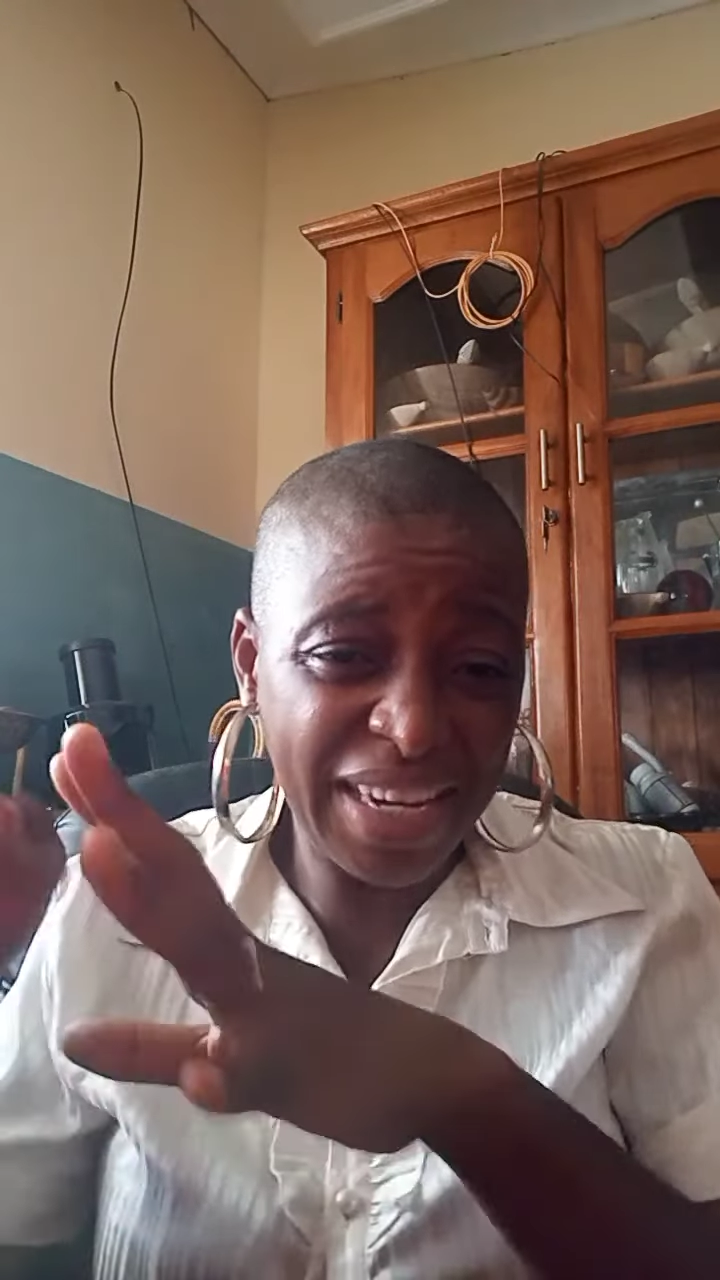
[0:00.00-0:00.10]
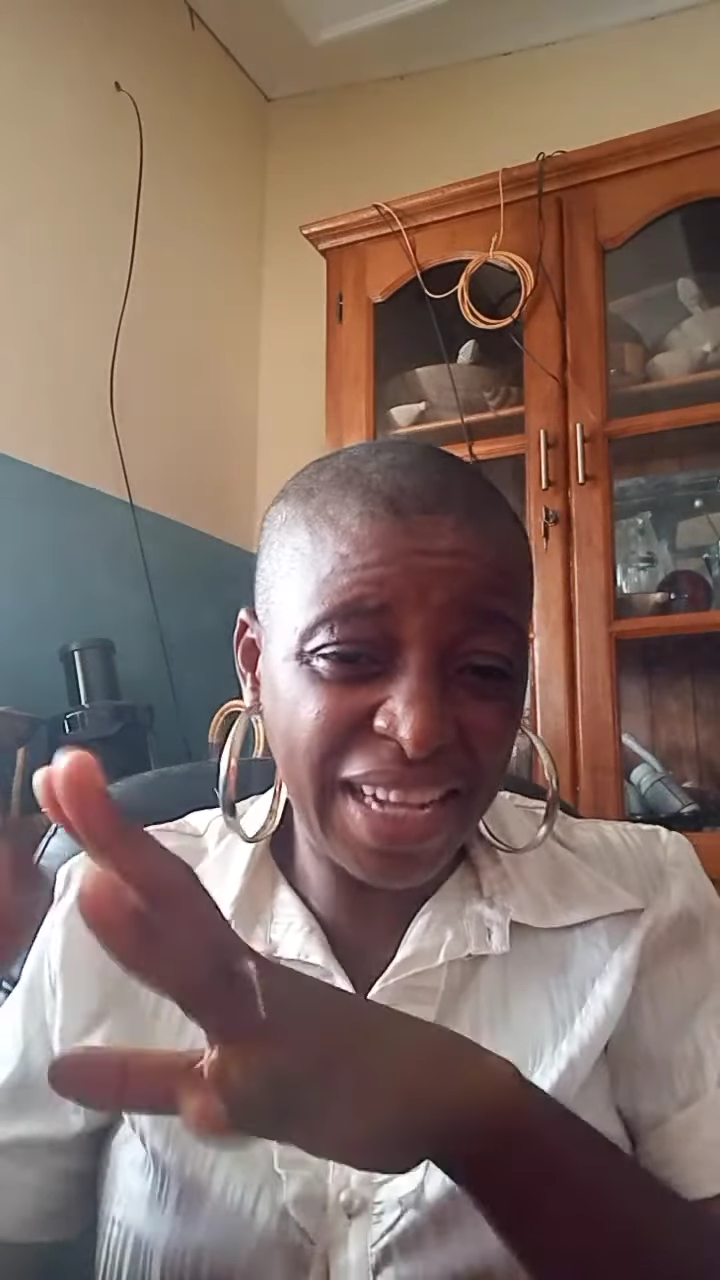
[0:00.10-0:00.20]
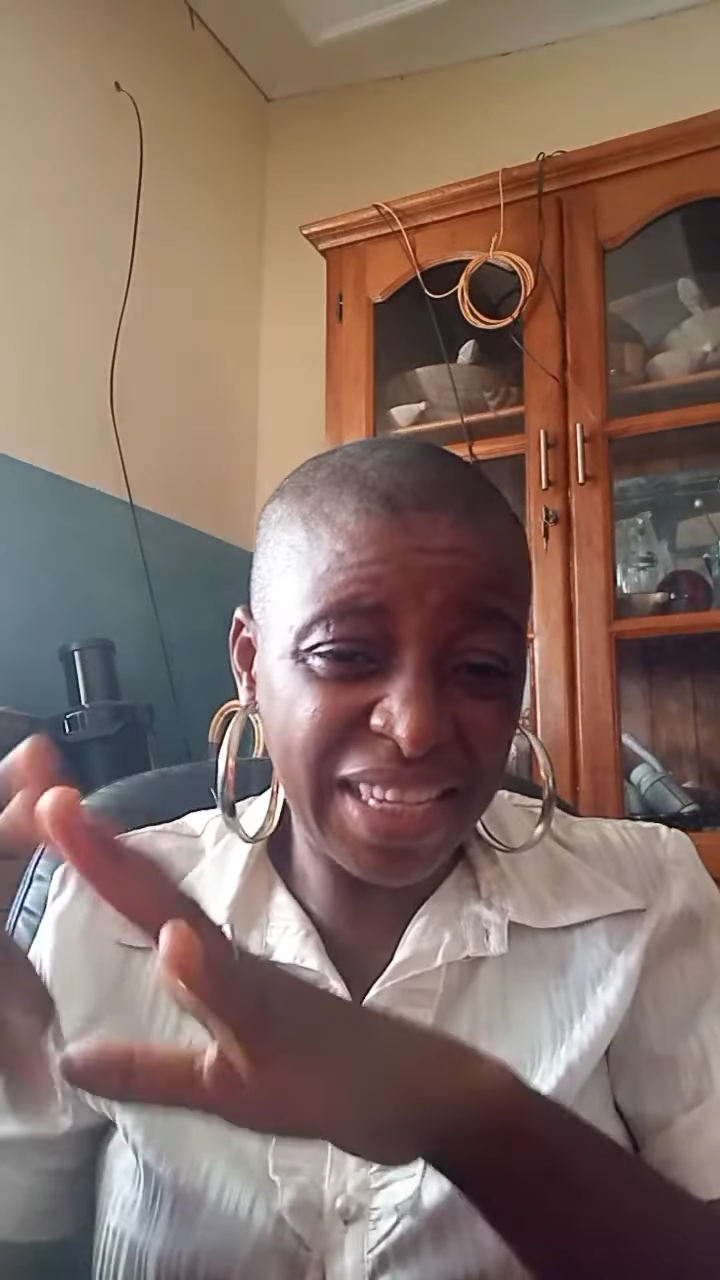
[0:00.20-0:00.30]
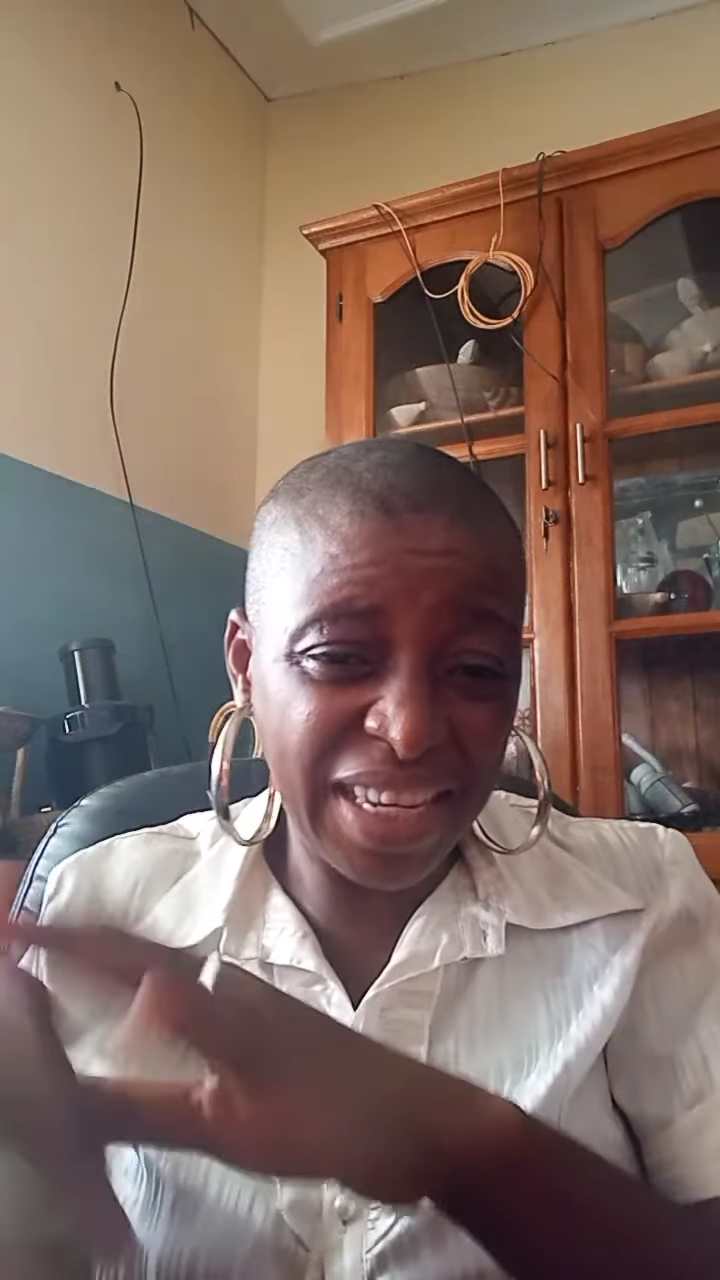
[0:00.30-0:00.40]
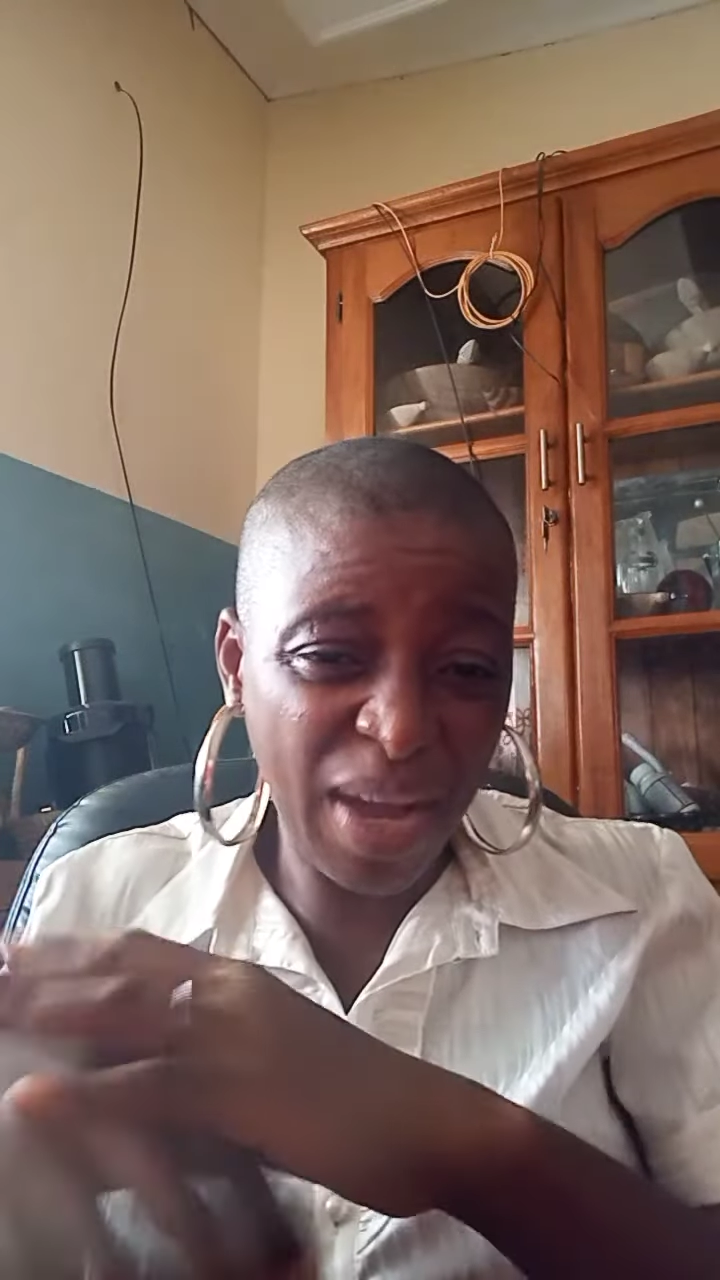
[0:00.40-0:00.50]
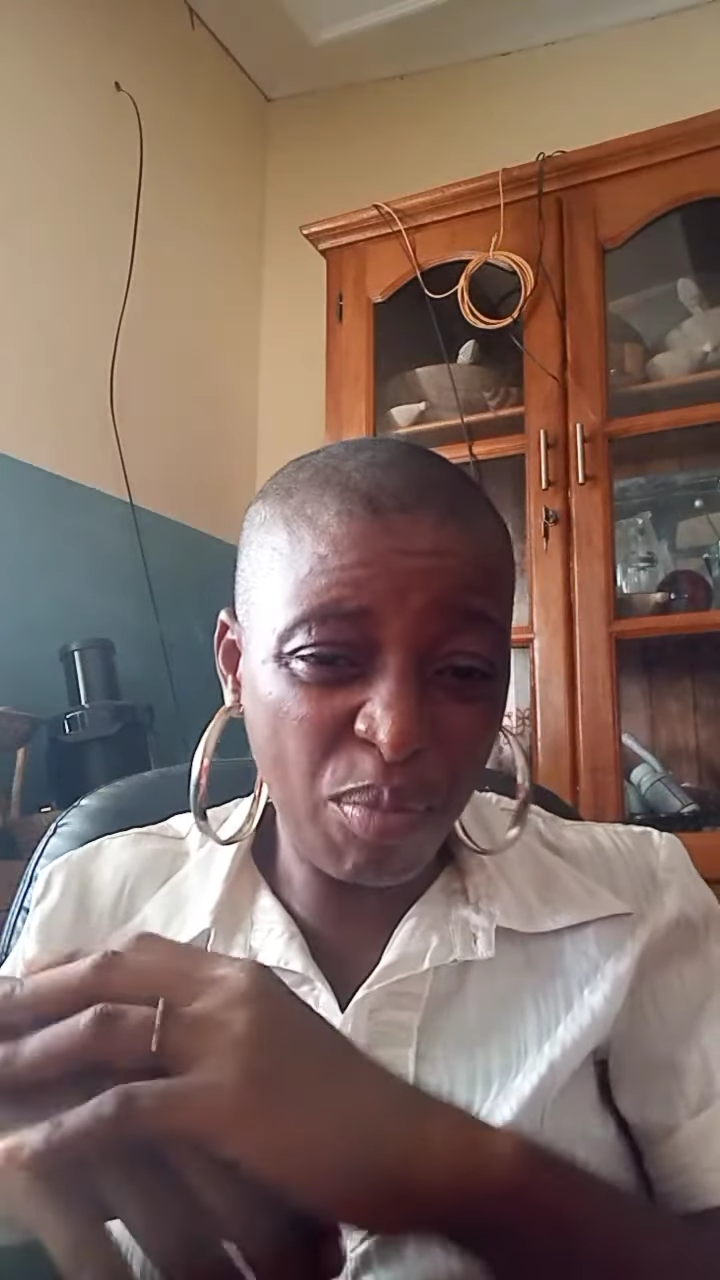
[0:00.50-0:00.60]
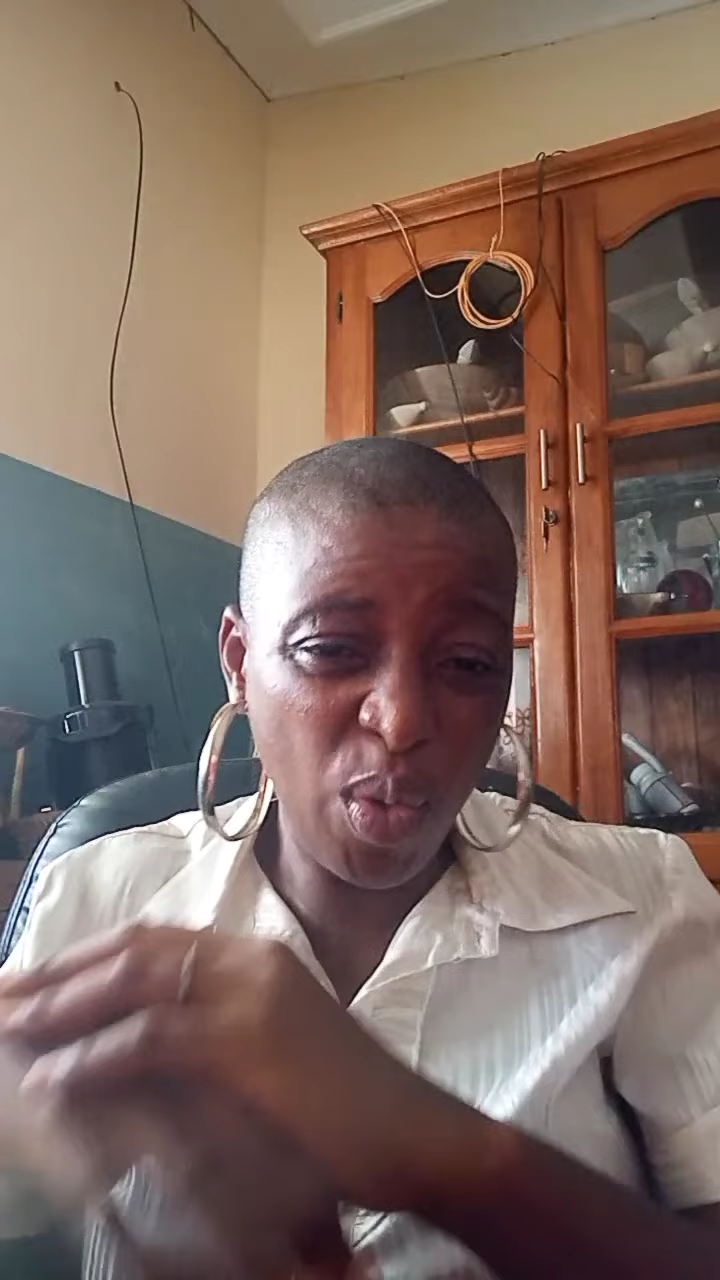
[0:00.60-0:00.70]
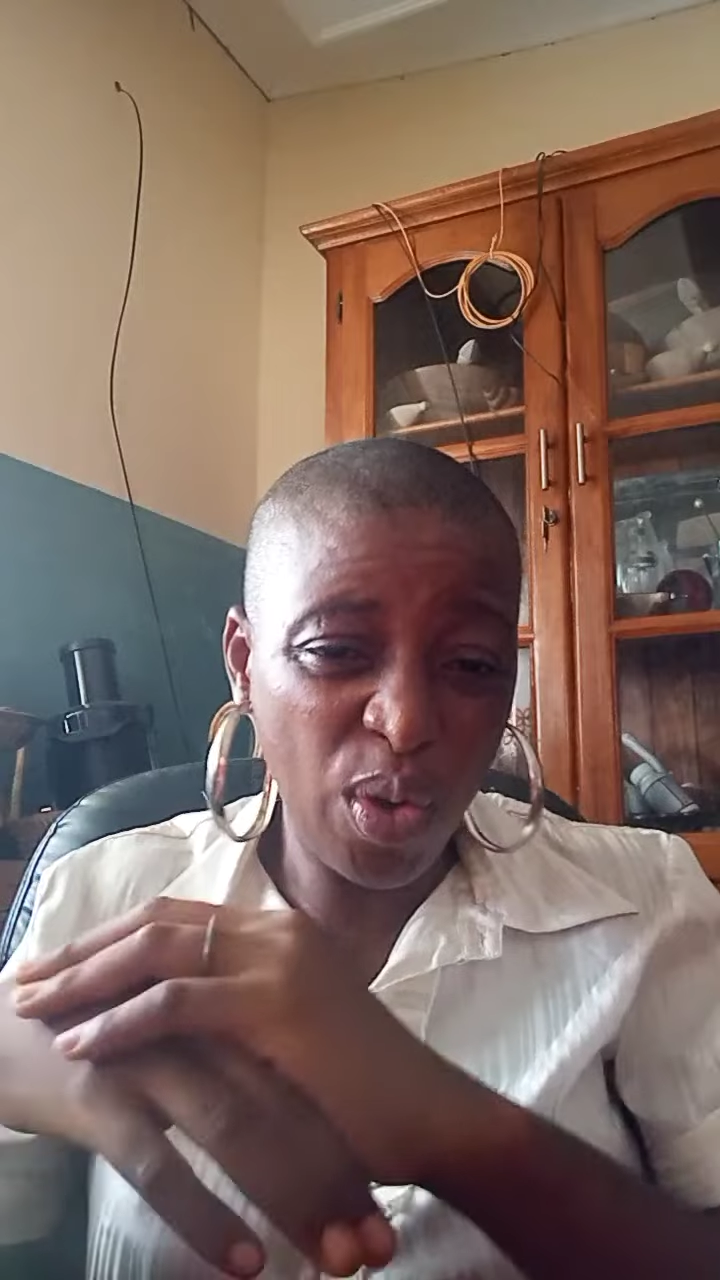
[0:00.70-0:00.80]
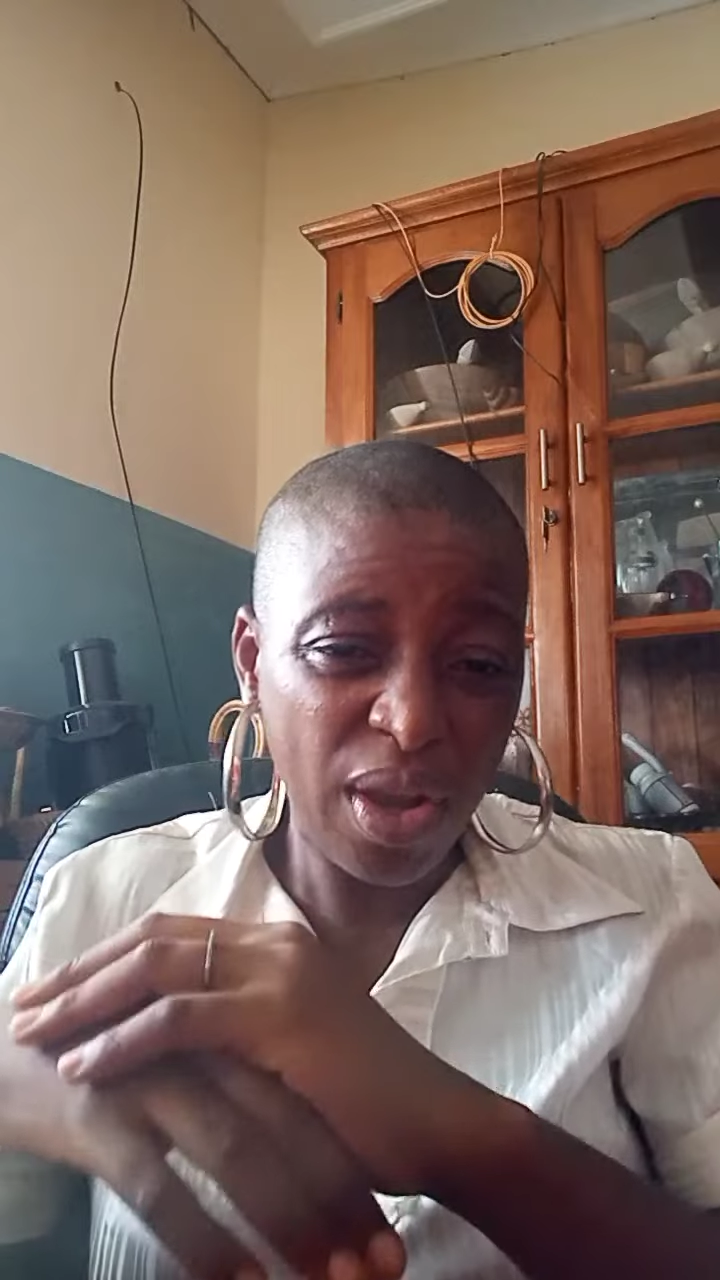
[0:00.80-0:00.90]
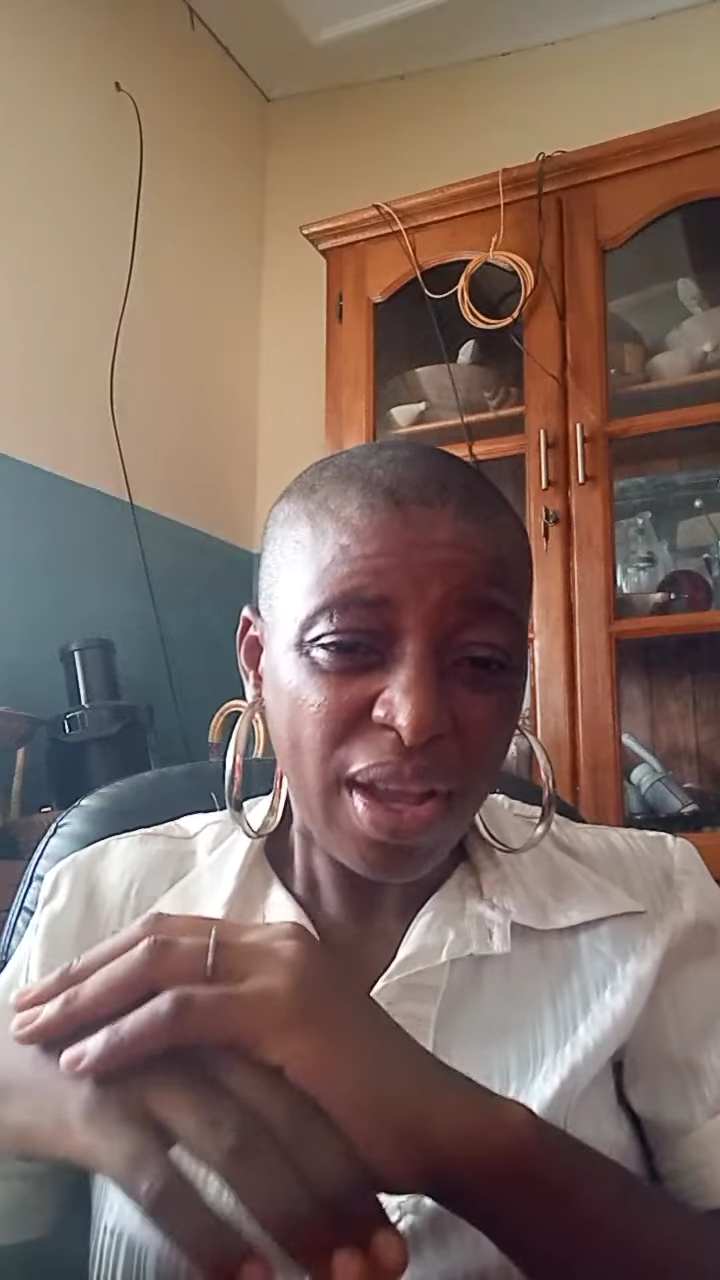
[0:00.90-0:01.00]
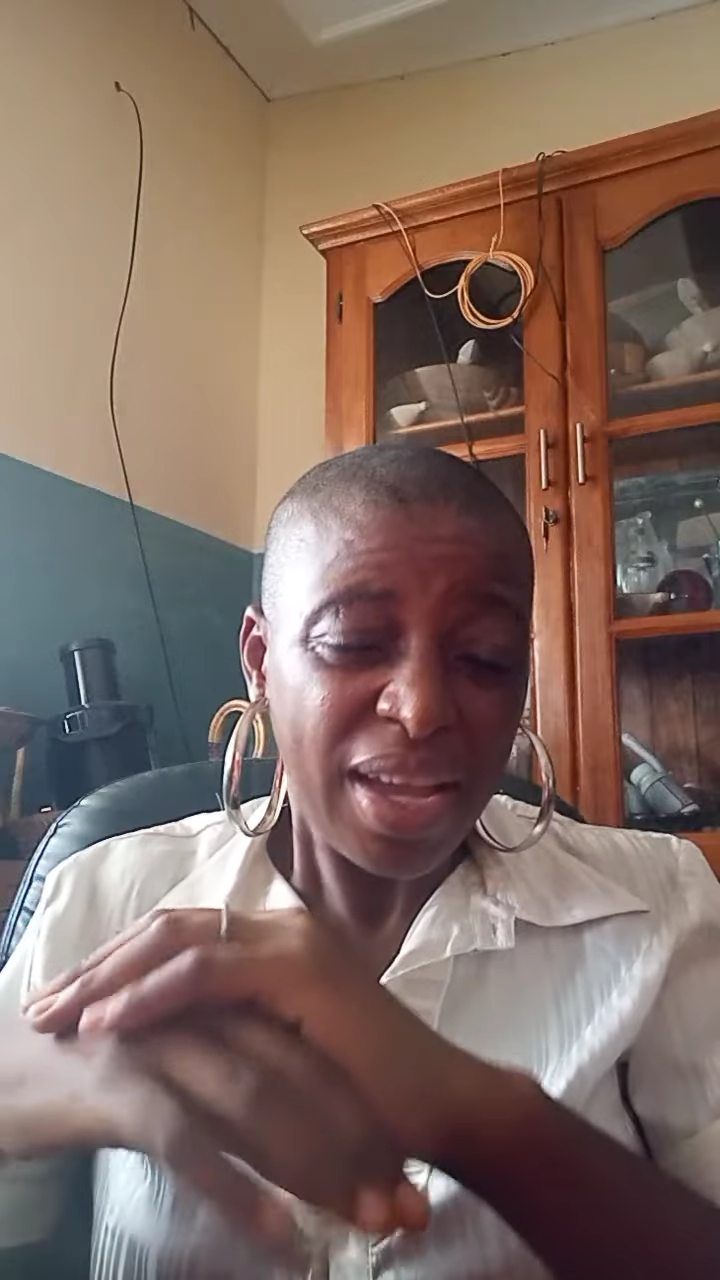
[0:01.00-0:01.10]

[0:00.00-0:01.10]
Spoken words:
that in that book,